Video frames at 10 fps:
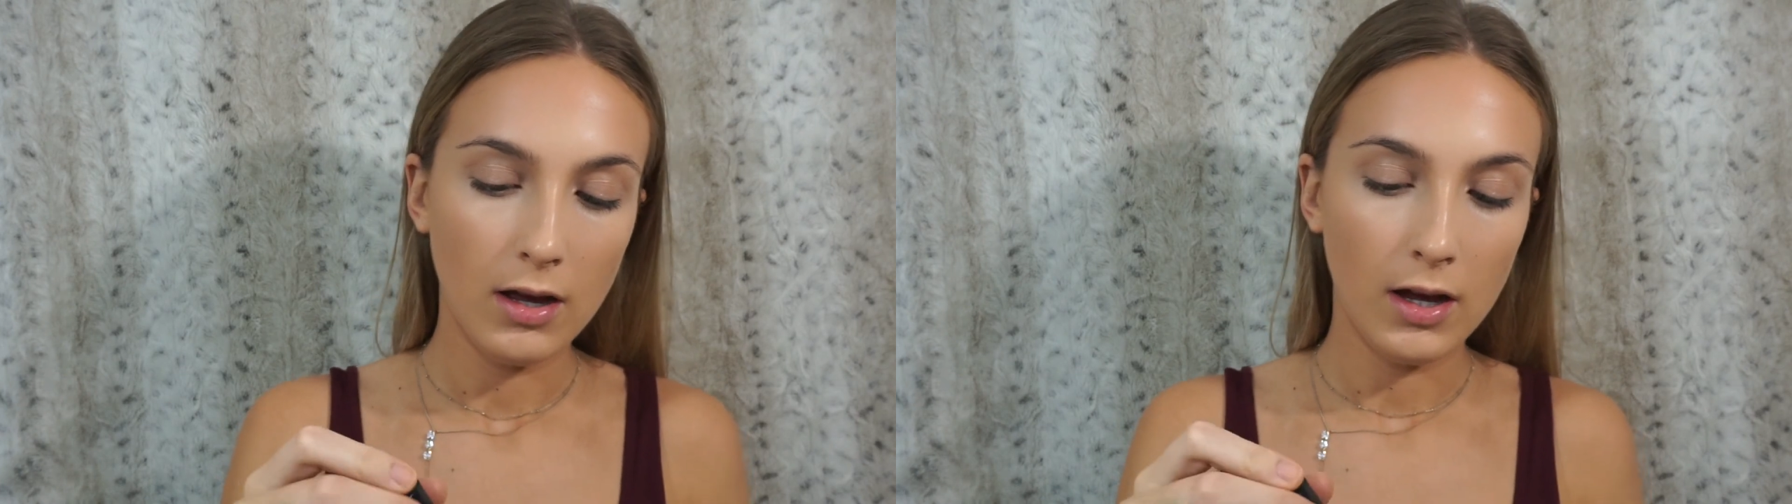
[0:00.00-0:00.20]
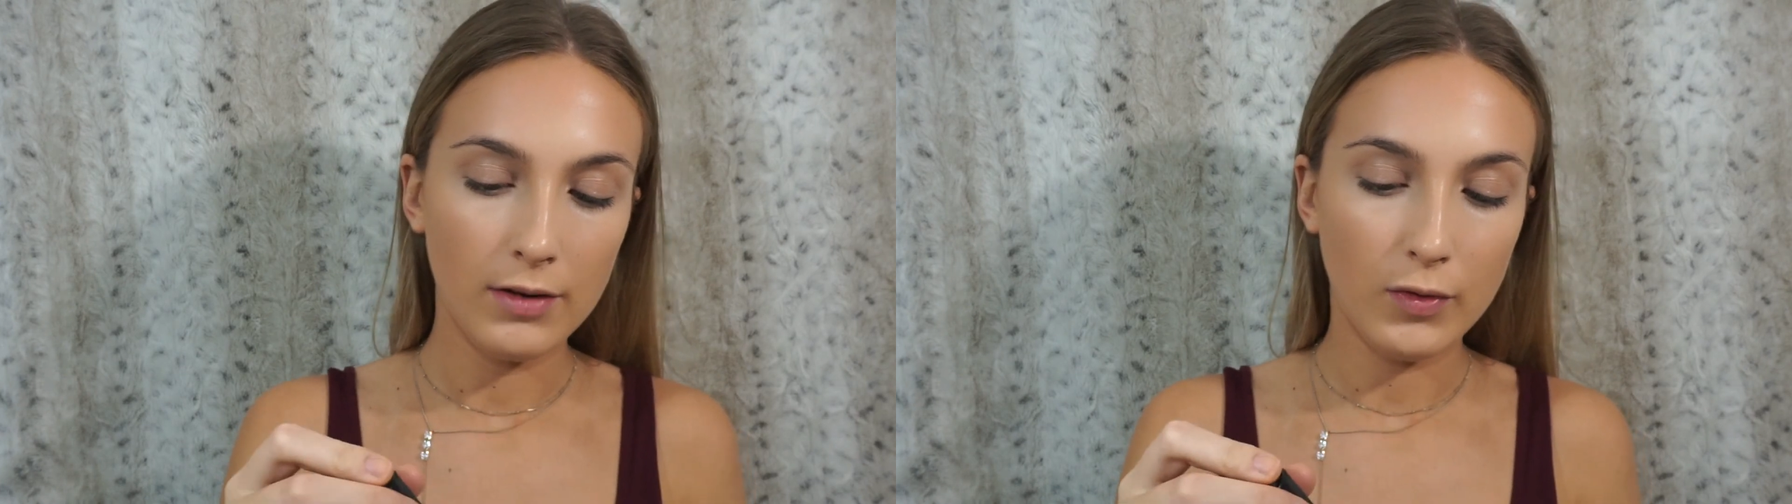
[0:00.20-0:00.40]

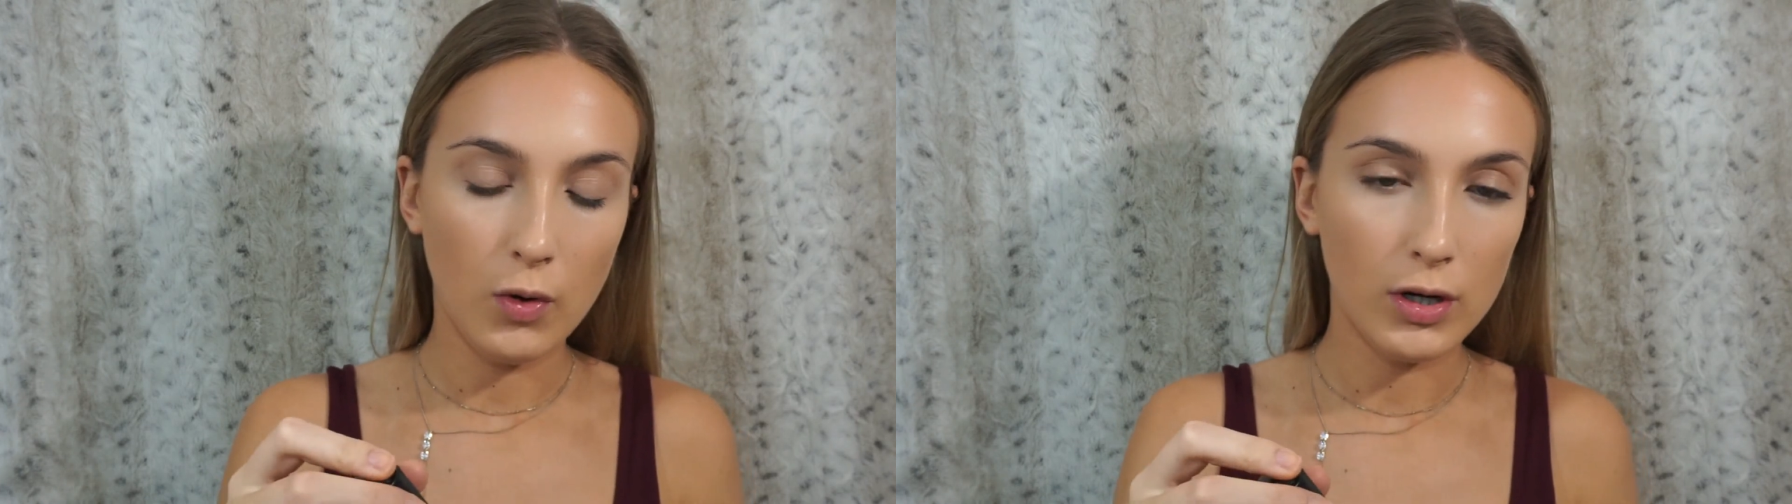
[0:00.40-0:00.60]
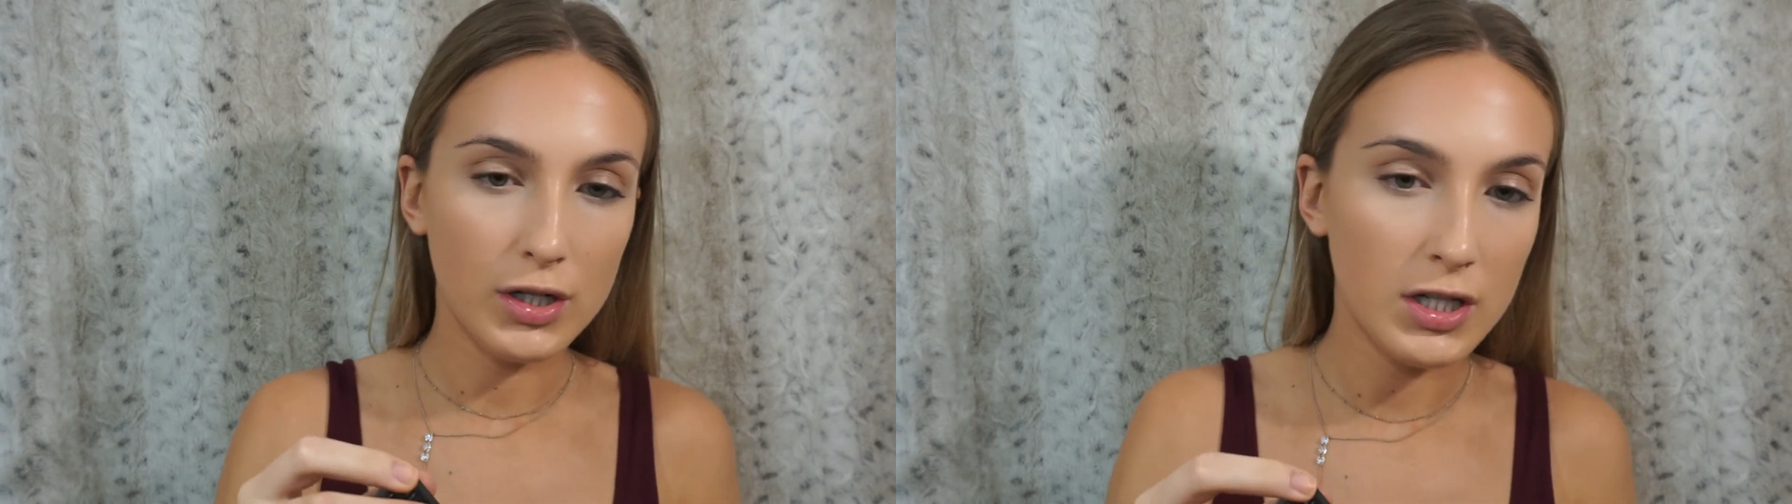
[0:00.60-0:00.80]
and of
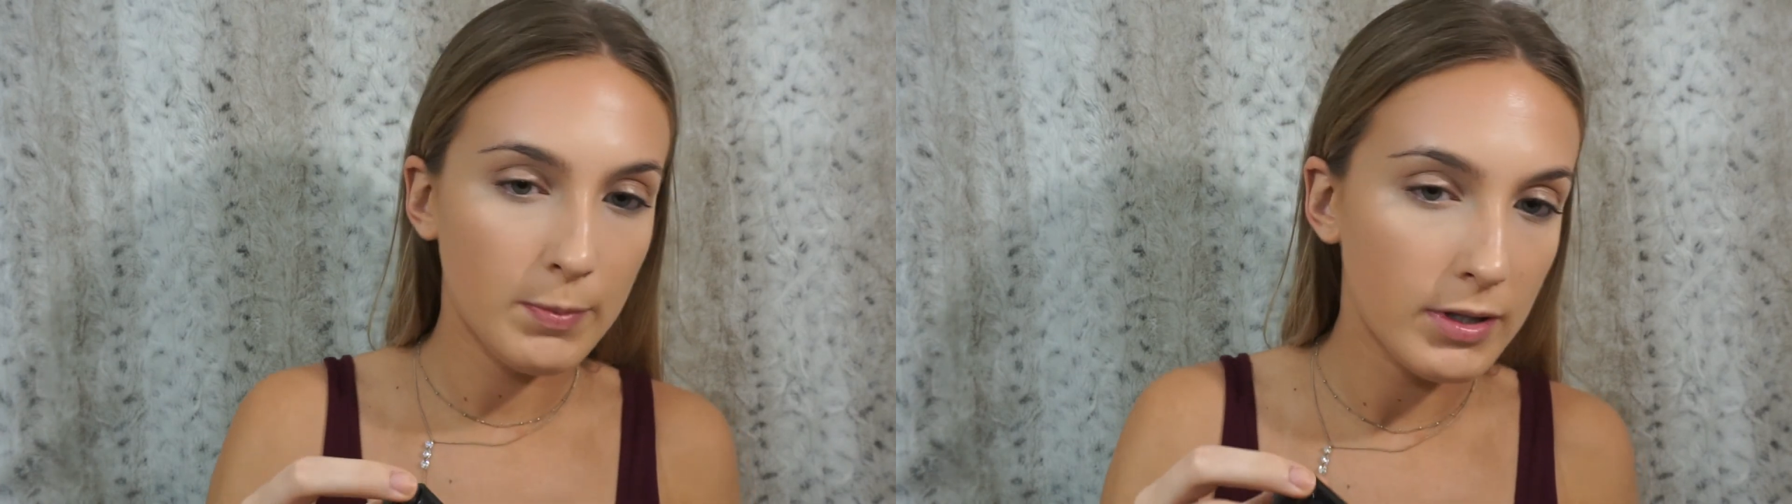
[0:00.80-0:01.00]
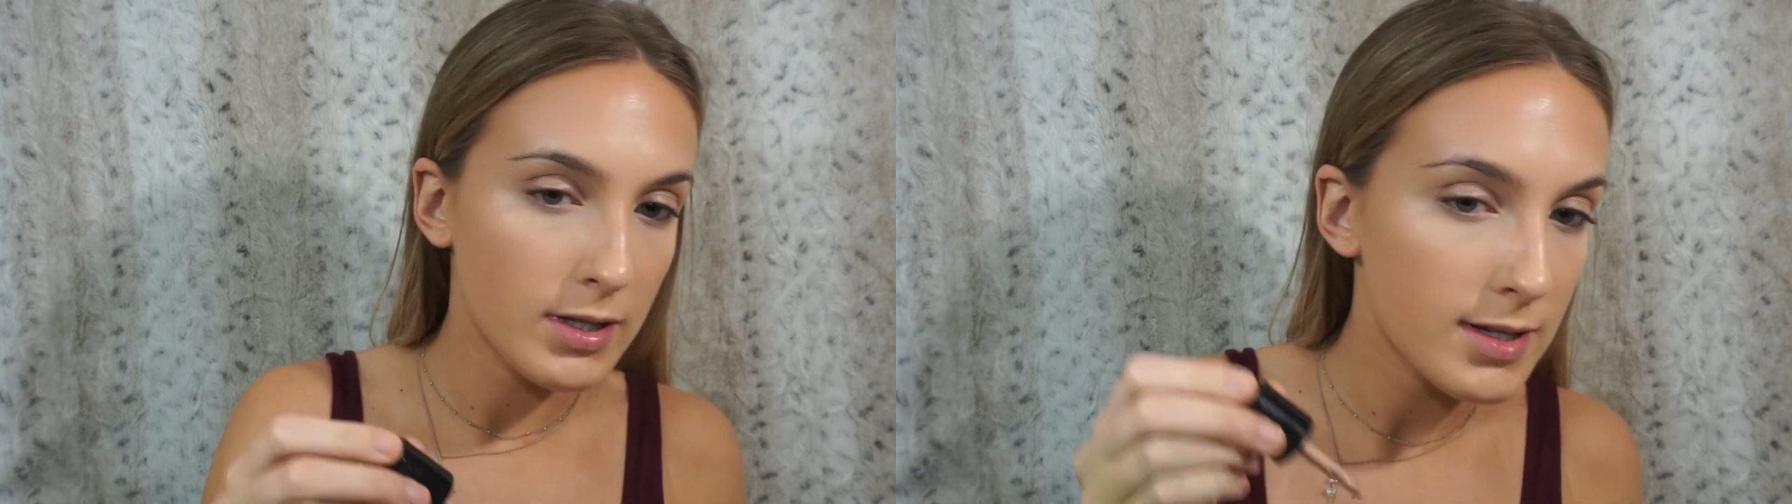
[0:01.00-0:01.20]
course just
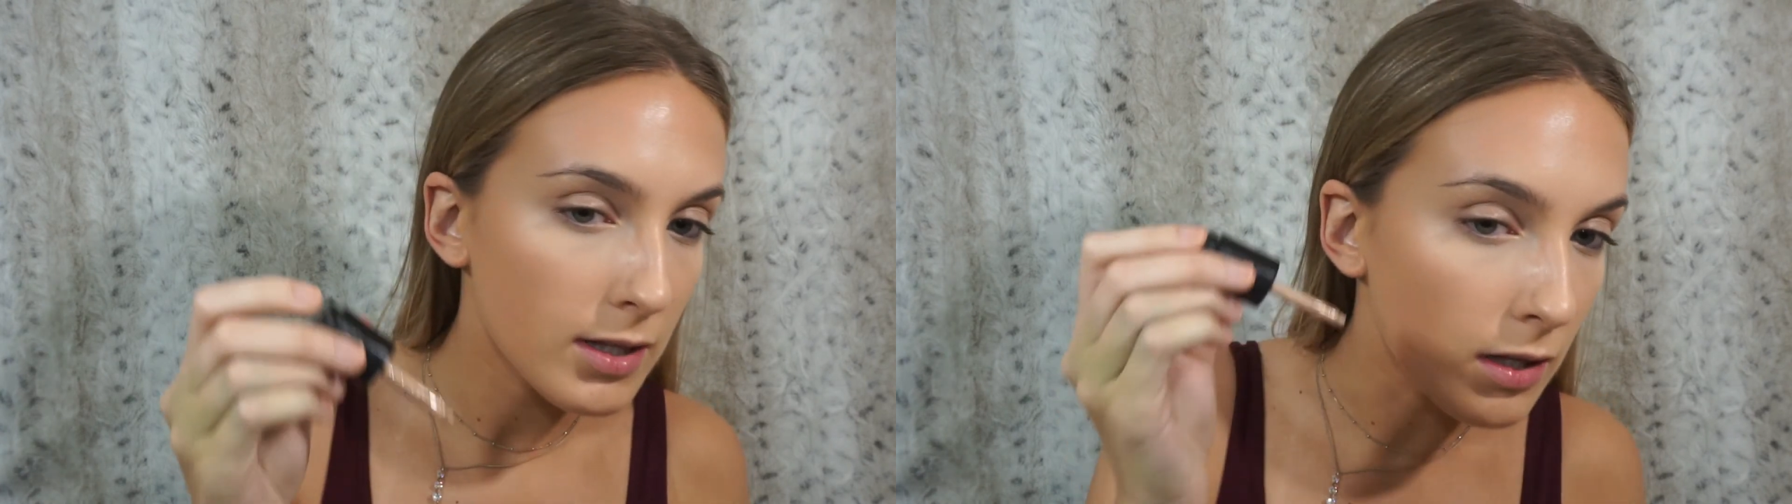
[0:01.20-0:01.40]
put this in the